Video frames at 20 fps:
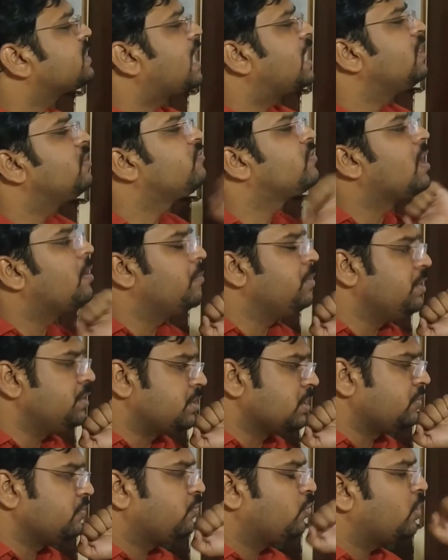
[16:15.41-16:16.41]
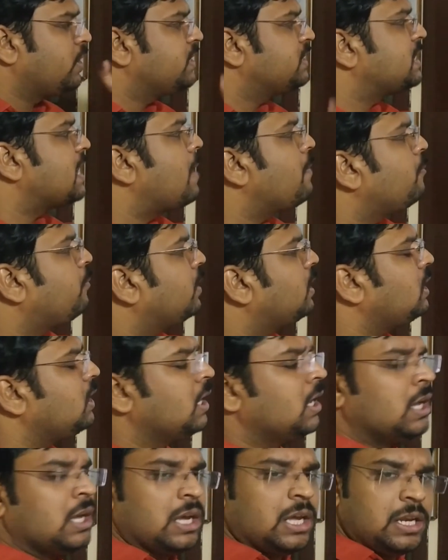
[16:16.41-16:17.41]
kind of commission. For example,
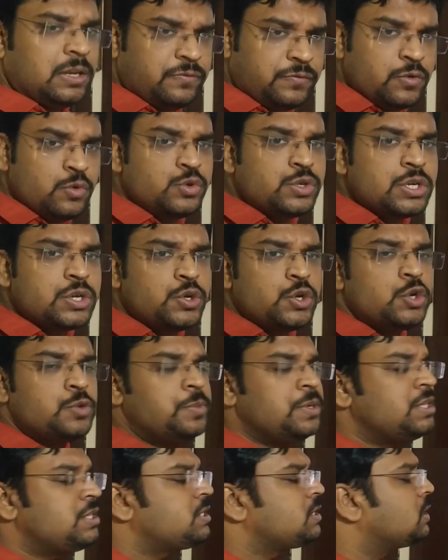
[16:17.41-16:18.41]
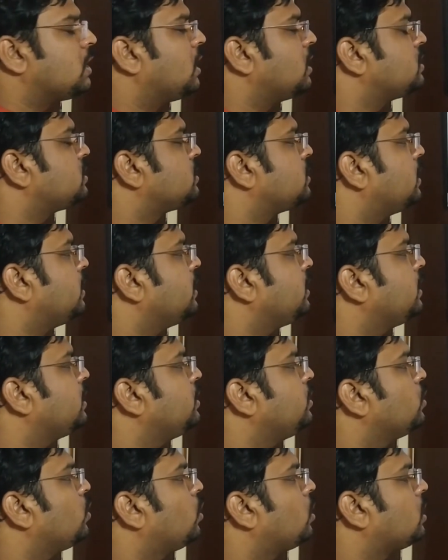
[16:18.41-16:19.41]
in future you will be studying in
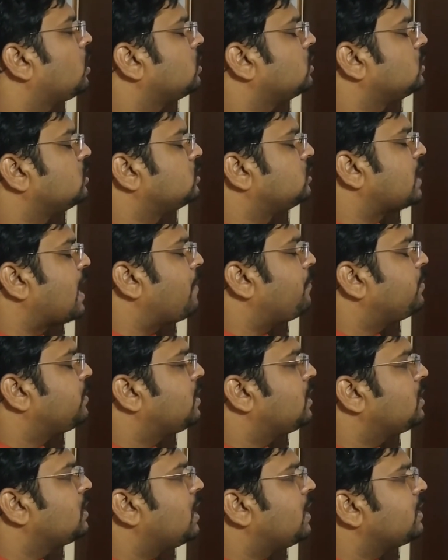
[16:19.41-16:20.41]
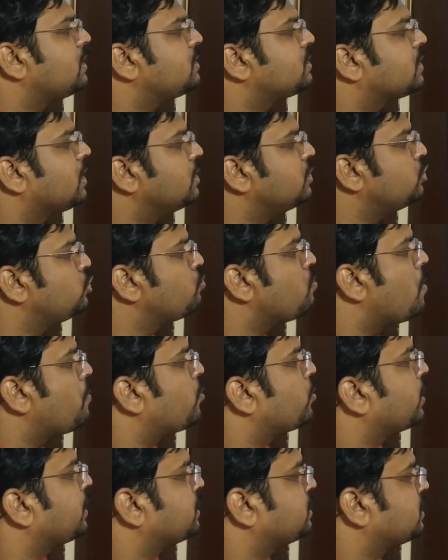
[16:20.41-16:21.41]
your chapter, that is Consumer
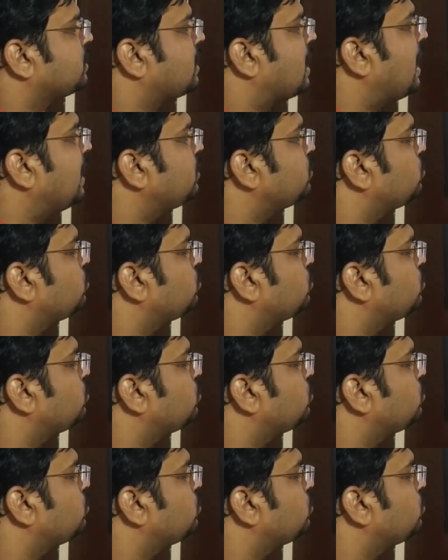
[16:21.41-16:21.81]
Protection Act.